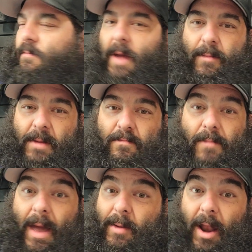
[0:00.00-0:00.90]
Maybe
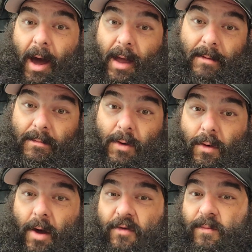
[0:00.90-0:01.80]
not. Who
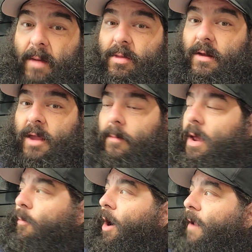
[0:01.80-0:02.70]
knows? Maybe they'll tell me
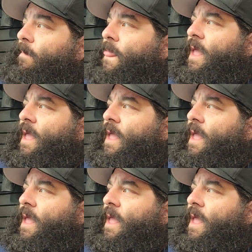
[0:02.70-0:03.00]
I'm right.